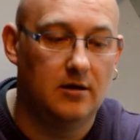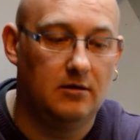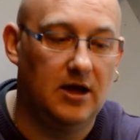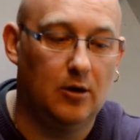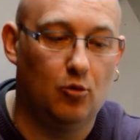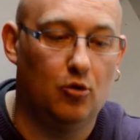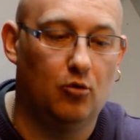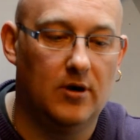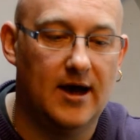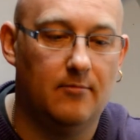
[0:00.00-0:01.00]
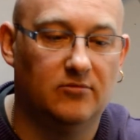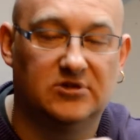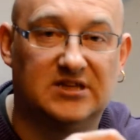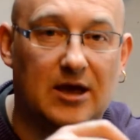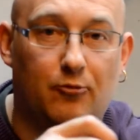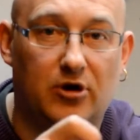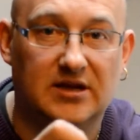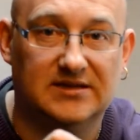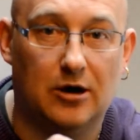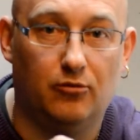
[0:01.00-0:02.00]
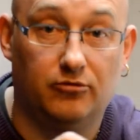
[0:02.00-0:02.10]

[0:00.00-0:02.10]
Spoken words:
it will separate out,